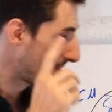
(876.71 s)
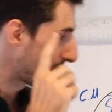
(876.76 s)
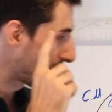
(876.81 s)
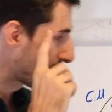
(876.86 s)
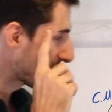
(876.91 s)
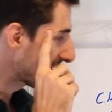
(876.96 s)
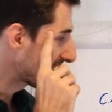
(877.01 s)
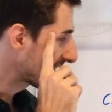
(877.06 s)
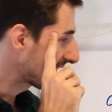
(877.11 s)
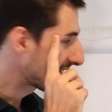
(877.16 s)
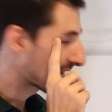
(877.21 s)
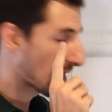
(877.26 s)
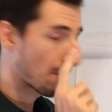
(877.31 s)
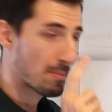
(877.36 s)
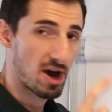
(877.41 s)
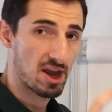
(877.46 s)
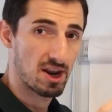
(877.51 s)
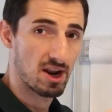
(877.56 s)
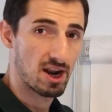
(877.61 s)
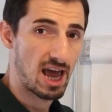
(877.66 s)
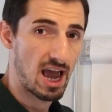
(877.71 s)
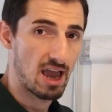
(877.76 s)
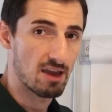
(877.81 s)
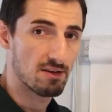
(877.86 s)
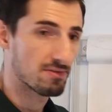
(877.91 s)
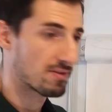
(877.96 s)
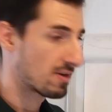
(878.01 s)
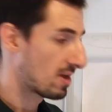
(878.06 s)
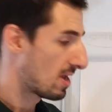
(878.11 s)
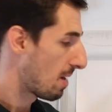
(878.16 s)
thinking about her
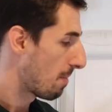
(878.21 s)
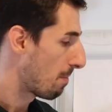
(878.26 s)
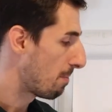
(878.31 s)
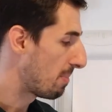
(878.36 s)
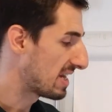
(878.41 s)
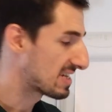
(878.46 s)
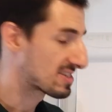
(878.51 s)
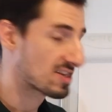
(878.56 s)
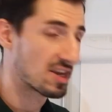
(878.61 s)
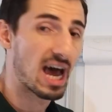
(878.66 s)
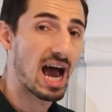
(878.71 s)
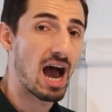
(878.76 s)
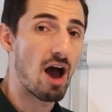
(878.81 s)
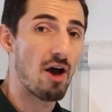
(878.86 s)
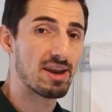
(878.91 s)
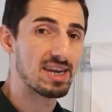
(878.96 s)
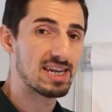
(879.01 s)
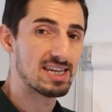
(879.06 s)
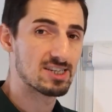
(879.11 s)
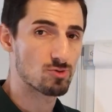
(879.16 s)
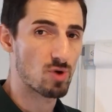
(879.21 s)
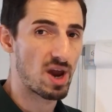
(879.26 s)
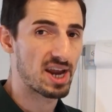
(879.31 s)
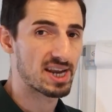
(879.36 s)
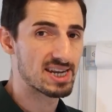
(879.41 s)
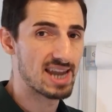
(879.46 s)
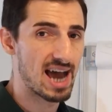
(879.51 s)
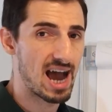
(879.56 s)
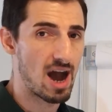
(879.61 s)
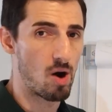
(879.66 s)
life based on how it is
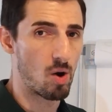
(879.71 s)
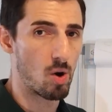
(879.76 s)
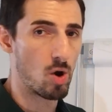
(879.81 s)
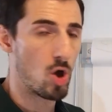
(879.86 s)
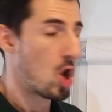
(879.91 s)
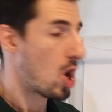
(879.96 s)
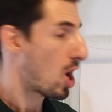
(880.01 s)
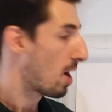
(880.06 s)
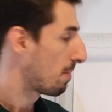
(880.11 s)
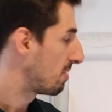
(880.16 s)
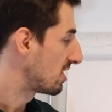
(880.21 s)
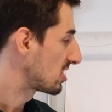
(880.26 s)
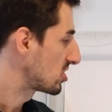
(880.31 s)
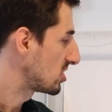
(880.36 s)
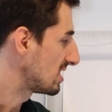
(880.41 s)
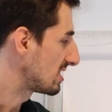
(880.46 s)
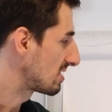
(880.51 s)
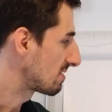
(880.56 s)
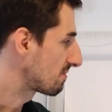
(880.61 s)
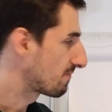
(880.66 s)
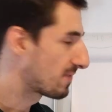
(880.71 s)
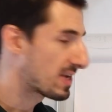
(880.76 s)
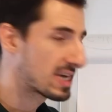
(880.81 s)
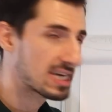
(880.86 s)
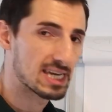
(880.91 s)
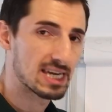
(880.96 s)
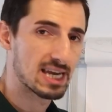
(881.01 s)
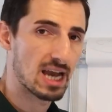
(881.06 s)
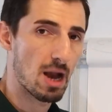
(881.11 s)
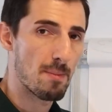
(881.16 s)
right now, but she's
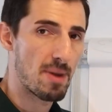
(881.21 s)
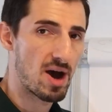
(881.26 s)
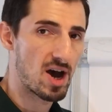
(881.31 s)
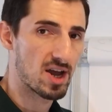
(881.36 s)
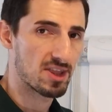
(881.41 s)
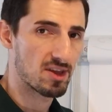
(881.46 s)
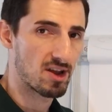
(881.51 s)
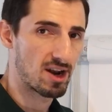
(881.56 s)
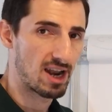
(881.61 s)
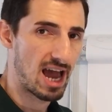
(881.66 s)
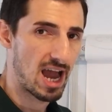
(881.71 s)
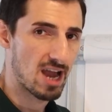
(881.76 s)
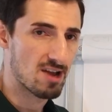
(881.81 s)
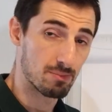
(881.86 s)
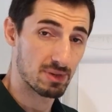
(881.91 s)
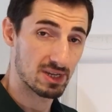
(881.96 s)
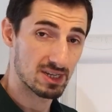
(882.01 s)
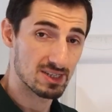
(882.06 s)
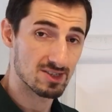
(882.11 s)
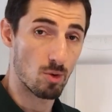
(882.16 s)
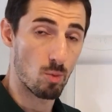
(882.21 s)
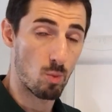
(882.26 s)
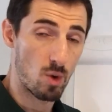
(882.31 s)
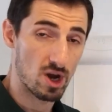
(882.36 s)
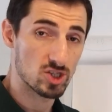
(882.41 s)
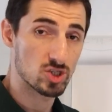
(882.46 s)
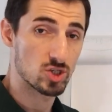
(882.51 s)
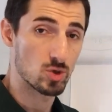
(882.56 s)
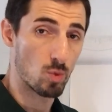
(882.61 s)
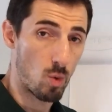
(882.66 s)
thinking about her life based on
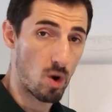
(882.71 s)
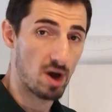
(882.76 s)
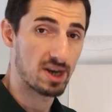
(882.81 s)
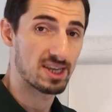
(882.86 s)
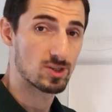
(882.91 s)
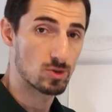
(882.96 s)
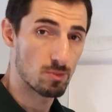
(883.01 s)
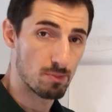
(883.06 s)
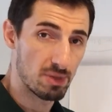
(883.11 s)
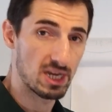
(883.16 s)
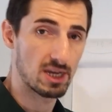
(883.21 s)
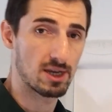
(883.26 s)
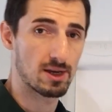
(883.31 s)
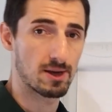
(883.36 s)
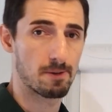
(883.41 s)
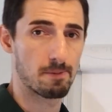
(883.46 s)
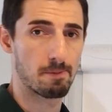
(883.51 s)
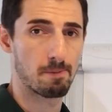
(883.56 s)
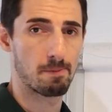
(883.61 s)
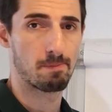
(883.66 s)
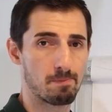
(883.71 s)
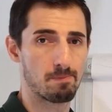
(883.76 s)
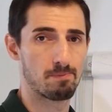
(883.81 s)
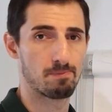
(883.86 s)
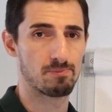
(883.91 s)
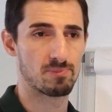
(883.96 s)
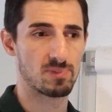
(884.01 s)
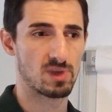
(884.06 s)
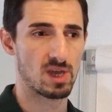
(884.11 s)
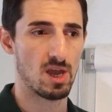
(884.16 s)
what she wanted to be.
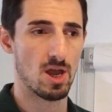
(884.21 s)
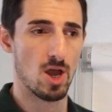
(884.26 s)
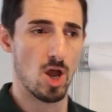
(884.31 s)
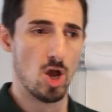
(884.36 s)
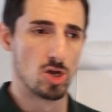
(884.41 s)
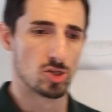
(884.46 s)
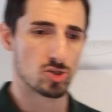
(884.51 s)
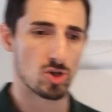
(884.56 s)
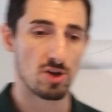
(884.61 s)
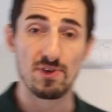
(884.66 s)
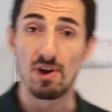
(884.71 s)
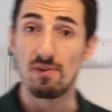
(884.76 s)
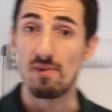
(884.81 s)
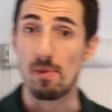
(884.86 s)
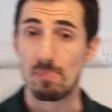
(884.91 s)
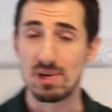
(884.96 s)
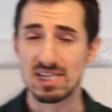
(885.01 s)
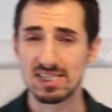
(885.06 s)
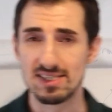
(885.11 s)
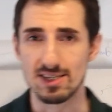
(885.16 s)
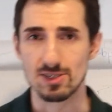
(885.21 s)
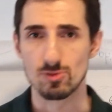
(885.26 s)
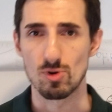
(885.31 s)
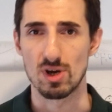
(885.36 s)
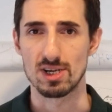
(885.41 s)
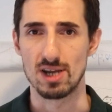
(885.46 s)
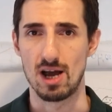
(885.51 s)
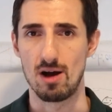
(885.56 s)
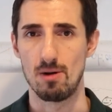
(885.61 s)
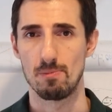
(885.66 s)
So if you have a business
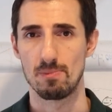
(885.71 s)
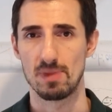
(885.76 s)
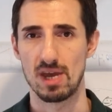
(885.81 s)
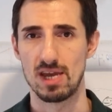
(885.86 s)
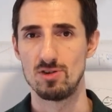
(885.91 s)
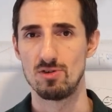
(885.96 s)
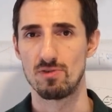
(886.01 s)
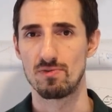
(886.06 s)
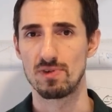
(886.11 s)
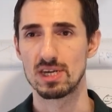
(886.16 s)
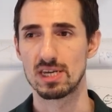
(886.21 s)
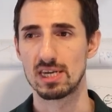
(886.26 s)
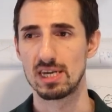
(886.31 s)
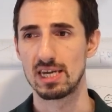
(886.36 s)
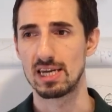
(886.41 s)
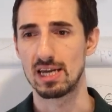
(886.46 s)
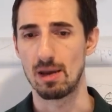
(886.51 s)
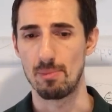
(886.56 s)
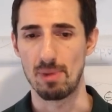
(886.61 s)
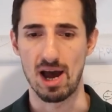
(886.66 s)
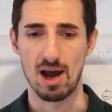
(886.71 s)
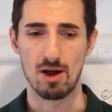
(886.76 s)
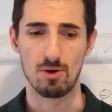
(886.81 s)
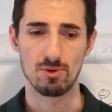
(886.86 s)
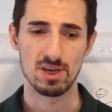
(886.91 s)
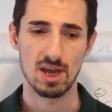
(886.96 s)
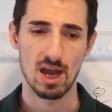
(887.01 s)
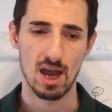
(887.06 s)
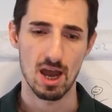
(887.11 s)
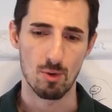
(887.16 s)
right now and you're thinking about,
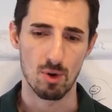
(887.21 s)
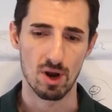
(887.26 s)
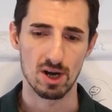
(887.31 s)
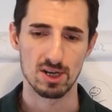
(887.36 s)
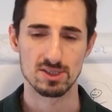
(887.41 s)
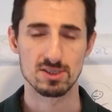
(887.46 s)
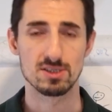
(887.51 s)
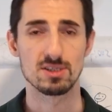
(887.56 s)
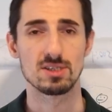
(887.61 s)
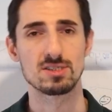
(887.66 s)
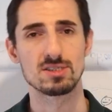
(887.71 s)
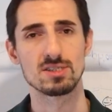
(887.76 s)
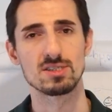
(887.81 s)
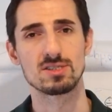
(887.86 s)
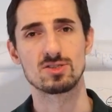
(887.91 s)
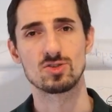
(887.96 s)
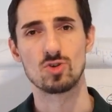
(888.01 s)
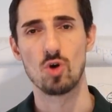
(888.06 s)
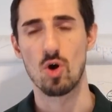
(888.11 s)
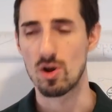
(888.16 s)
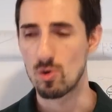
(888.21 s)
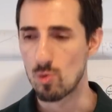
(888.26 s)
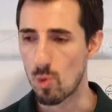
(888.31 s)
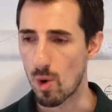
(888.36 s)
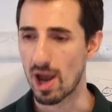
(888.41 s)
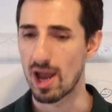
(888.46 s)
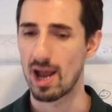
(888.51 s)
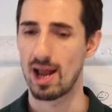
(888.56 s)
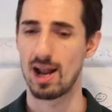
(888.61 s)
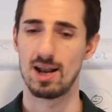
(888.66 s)
it's going
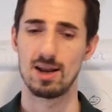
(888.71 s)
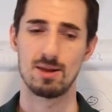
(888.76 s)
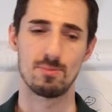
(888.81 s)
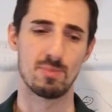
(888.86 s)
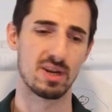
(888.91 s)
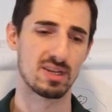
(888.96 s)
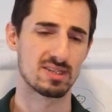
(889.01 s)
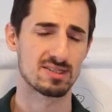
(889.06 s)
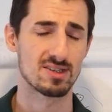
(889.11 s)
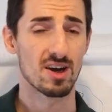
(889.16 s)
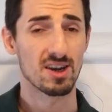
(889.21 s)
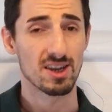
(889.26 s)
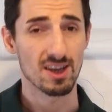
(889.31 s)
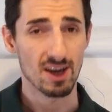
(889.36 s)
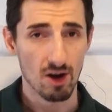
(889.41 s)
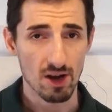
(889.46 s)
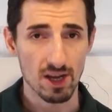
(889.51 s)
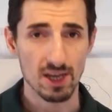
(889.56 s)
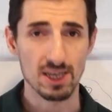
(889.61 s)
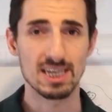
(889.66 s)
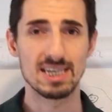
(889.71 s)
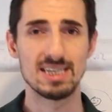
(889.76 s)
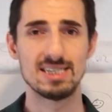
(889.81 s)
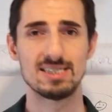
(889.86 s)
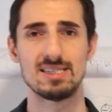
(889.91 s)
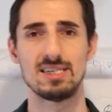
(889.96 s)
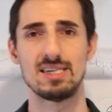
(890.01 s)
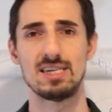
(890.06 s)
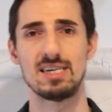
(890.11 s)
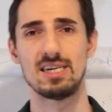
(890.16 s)
well, but it's not
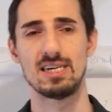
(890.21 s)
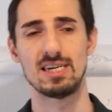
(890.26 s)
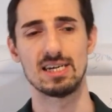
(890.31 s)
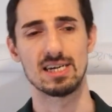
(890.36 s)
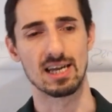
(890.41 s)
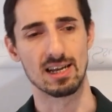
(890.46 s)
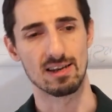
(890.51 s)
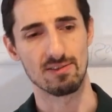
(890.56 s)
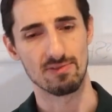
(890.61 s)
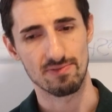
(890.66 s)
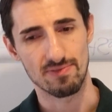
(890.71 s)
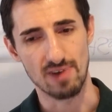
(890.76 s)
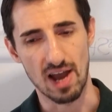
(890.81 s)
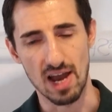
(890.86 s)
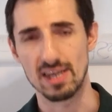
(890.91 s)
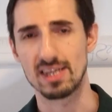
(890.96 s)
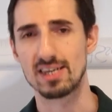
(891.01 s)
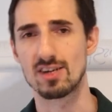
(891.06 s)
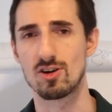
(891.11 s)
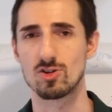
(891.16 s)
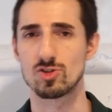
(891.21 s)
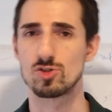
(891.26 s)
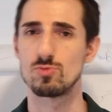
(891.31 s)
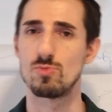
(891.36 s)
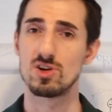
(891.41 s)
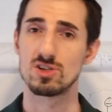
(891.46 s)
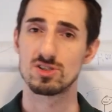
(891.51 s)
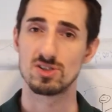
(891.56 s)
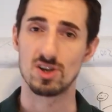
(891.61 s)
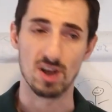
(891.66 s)
easy, and finding
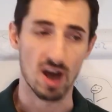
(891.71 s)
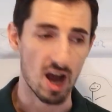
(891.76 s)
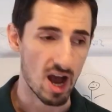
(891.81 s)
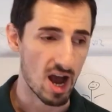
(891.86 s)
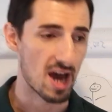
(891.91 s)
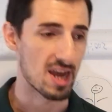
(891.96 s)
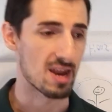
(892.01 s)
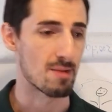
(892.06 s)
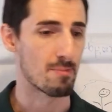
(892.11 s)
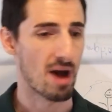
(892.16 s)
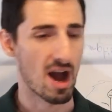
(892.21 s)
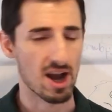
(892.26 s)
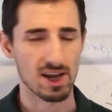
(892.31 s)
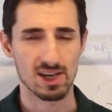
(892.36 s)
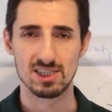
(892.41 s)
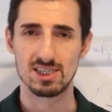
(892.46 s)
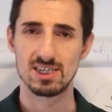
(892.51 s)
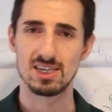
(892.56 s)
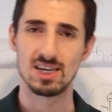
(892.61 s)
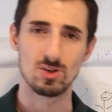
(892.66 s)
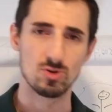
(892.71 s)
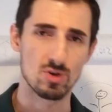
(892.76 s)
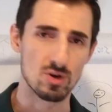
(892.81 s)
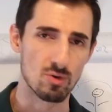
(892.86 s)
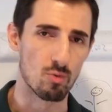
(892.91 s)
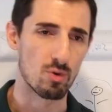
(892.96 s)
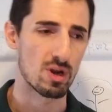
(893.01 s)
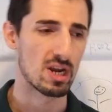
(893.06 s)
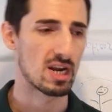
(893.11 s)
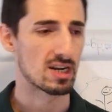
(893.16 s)
customers is not hard, and marketing and
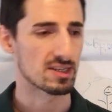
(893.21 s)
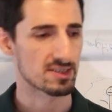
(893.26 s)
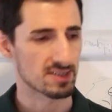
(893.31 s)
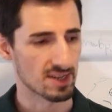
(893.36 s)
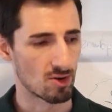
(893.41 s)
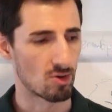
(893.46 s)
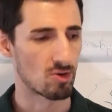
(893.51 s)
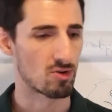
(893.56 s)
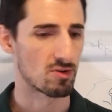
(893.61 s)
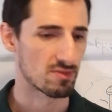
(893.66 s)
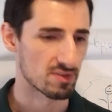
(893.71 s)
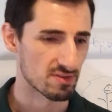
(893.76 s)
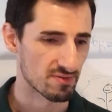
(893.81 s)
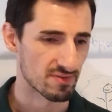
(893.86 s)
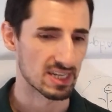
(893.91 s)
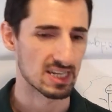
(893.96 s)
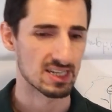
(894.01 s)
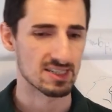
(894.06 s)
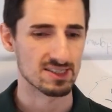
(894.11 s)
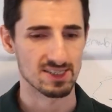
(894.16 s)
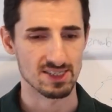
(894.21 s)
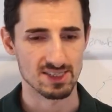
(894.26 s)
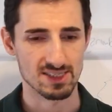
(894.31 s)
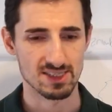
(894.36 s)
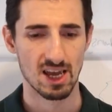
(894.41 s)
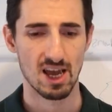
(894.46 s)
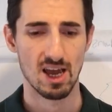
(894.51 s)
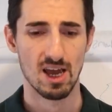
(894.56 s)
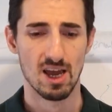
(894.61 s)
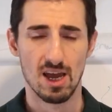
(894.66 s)
doing reels and all of those things is
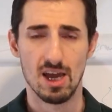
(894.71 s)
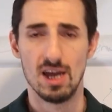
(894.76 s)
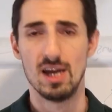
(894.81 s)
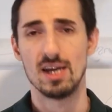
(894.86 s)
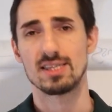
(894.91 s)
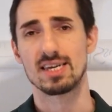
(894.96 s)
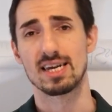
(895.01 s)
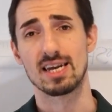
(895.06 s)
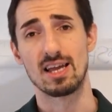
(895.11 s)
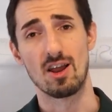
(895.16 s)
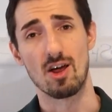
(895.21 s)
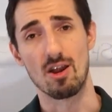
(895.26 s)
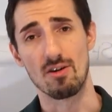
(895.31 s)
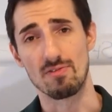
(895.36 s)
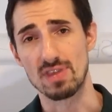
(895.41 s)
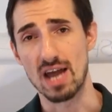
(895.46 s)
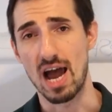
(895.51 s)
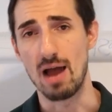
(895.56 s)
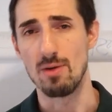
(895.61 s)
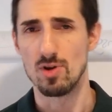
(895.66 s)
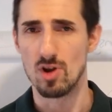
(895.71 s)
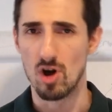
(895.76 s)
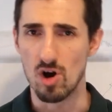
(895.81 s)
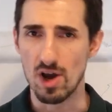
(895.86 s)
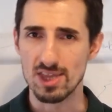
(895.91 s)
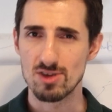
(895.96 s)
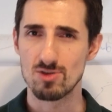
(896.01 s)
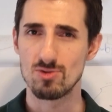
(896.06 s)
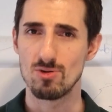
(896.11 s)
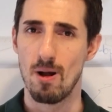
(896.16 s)
taking a lot of time,
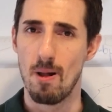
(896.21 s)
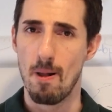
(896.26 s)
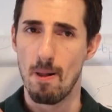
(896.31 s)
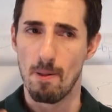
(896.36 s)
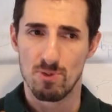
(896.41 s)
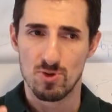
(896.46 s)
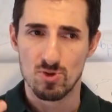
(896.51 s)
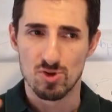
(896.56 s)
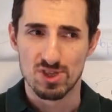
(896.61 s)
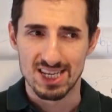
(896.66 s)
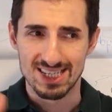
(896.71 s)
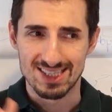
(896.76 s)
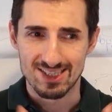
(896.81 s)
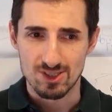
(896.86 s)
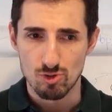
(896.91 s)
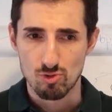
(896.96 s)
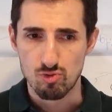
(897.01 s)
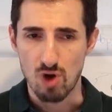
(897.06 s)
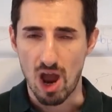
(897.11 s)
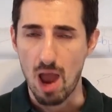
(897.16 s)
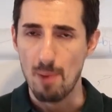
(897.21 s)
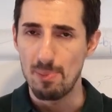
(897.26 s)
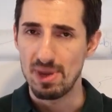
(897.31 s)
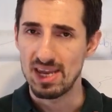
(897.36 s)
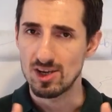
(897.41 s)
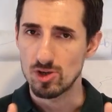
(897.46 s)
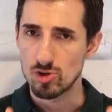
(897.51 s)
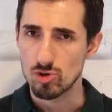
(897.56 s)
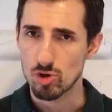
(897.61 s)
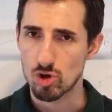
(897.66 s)
and you're
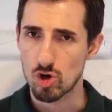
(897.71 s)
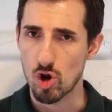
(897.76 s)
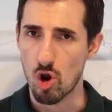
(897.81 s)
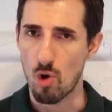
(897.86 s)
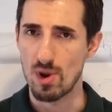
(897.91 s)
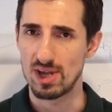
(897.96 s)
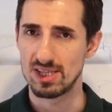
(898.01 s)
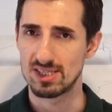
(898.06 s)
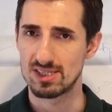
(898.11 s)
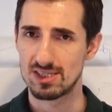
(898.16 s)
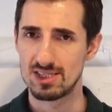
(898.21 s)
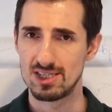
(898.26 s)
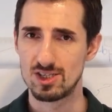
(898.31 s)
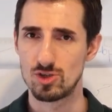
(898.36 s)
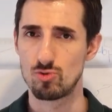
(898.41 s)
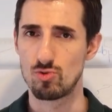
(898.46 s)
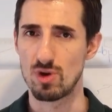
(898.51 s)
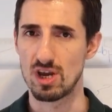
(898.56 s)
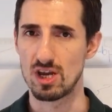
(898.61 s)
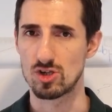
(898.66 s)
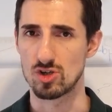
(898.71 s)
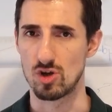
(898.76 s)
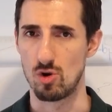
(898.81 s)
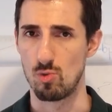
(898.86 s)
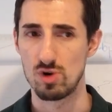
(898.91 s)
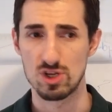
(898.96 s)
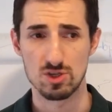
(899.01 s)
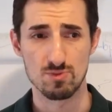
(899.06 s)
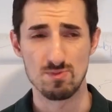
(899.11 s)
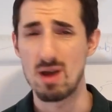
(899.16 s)
describing your current situation,
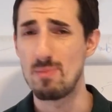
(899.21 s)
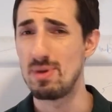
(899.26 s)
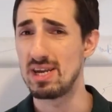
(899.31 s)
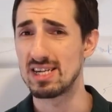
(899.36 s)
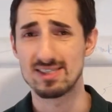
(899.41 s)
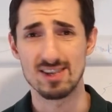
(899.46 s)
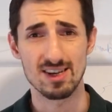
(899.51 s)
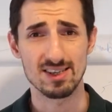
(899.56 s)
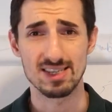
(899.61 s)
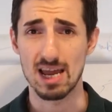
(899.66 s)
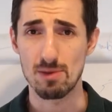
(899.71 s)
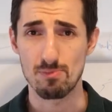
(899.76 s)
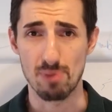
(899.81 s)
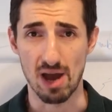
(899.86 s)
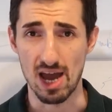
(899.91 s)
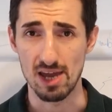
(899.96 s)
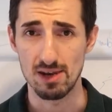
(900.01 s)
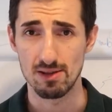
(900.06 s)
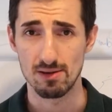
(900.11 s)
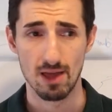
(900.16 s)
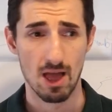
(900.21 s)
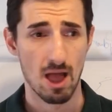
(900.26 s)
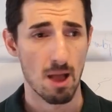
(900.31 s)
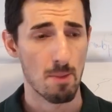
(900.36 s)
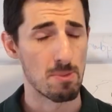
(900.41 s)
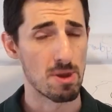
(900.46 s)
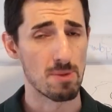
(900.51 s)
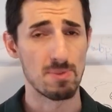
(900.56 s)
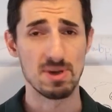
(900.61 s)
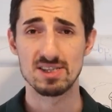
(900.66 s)
which maybe is not that bad,
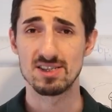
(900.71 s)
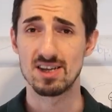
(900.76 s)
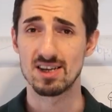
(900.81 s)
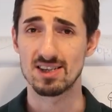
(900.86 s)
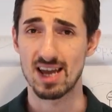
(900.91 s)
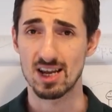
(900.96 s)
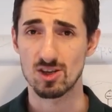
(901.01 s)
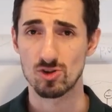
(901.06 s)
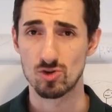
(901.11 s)
maybe it's not that